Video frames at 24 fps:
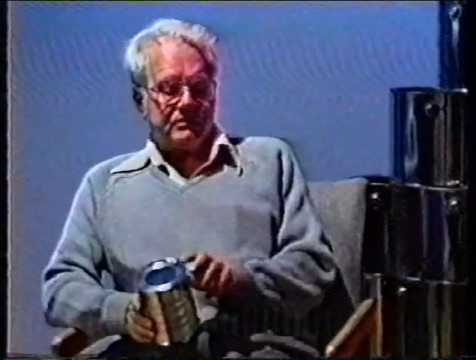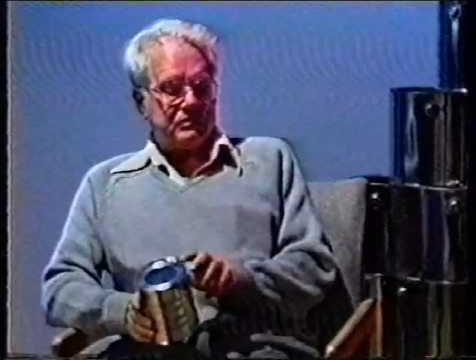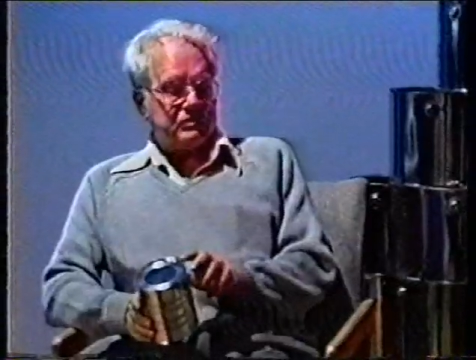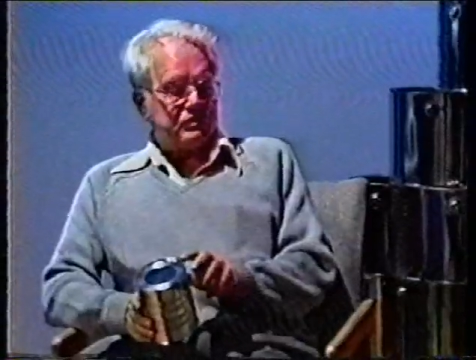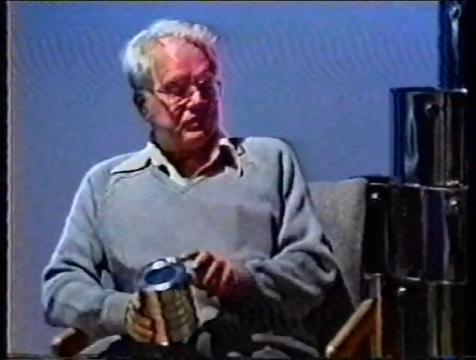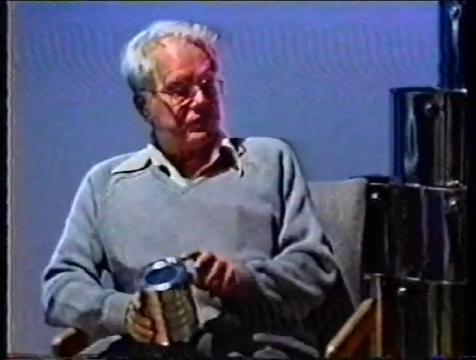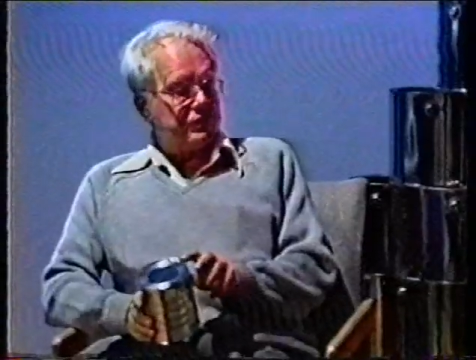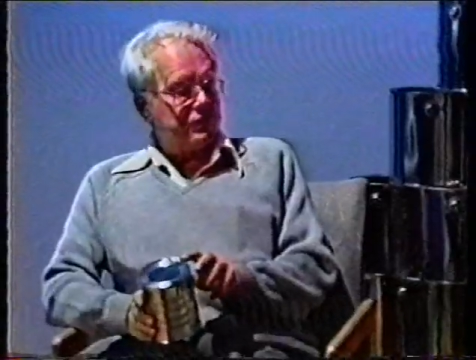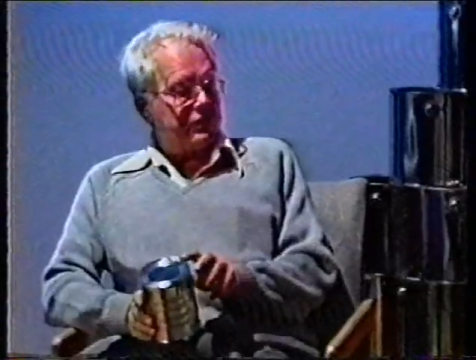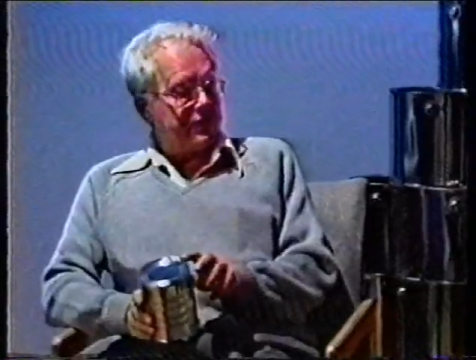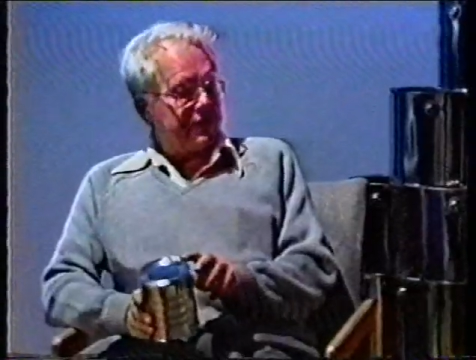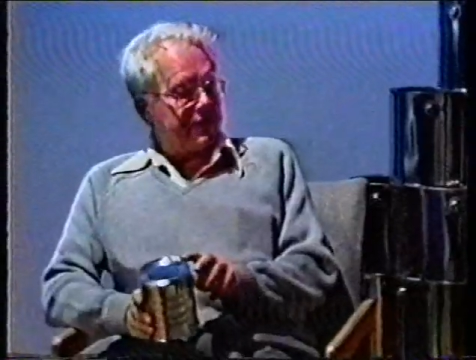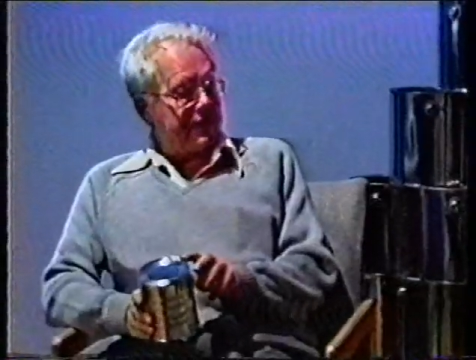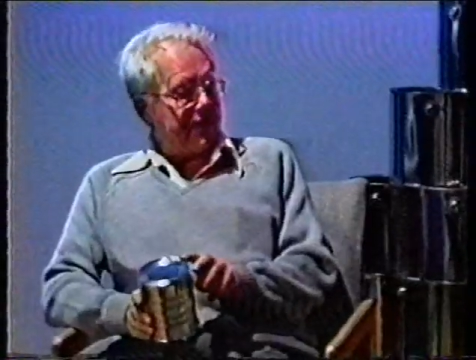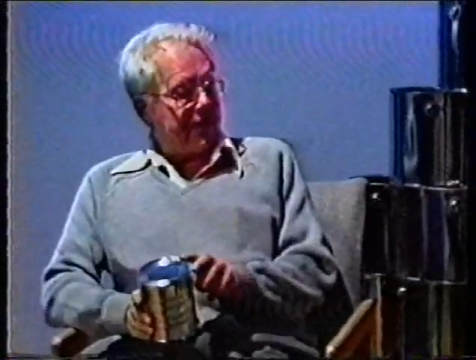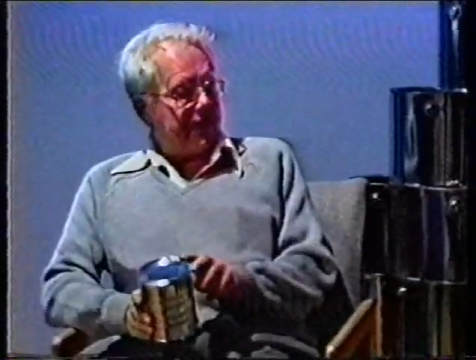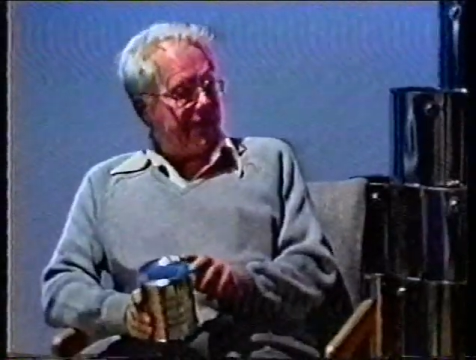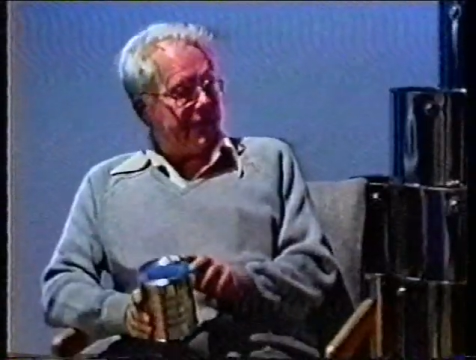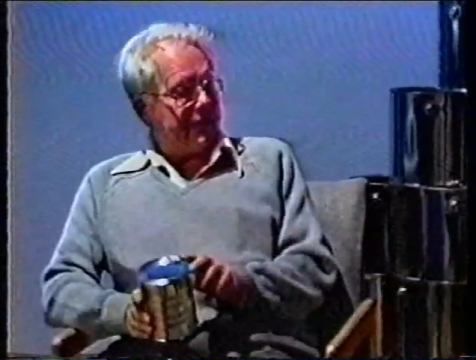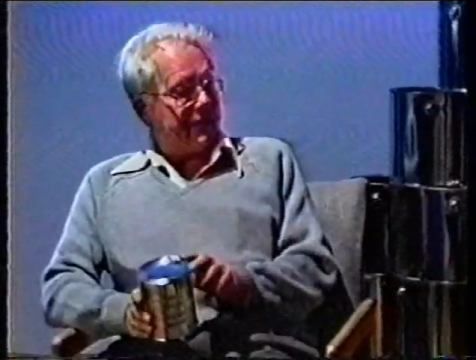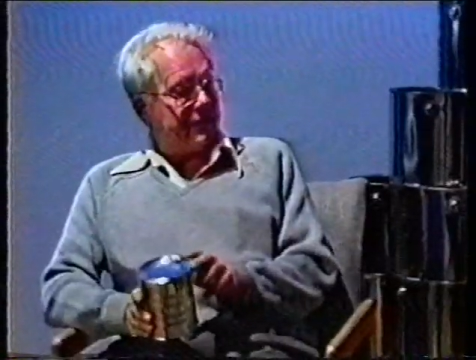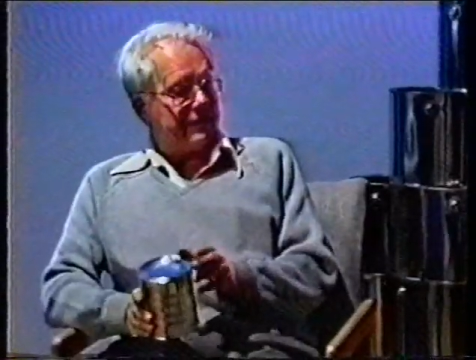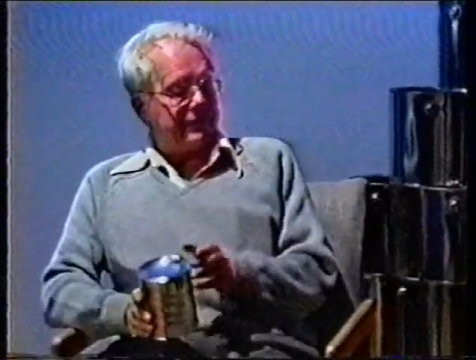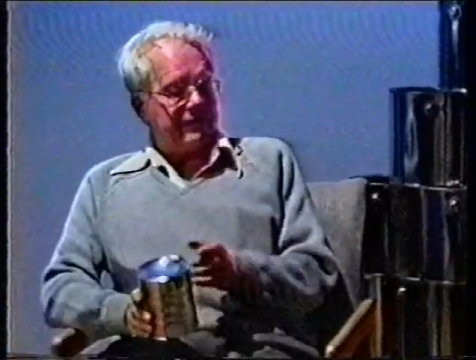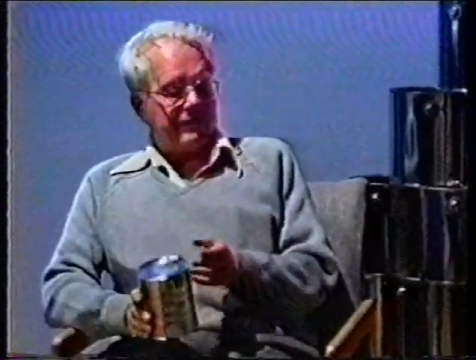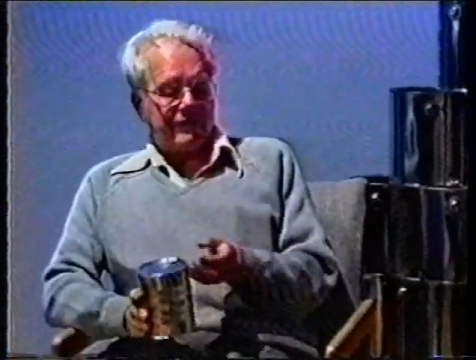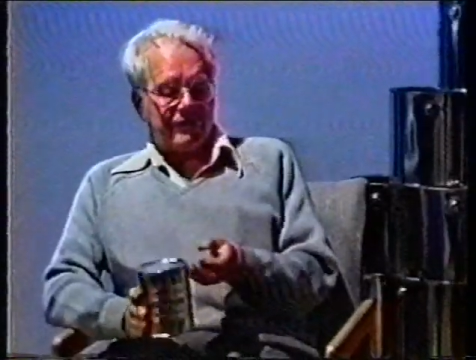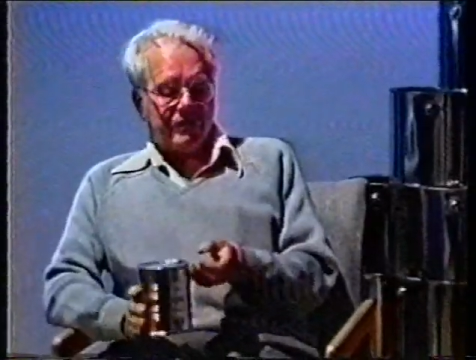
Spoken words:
to the can,